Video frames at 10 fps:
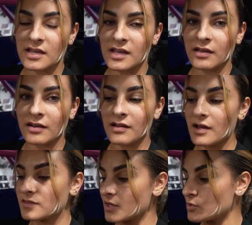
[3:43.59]
and
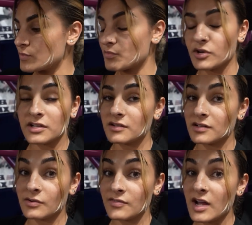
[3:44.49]
I think we'll be pretty
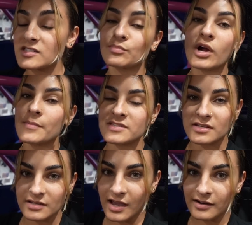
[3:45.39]
good. We've got some
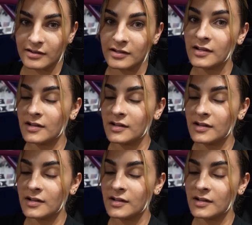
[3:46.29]
promising data.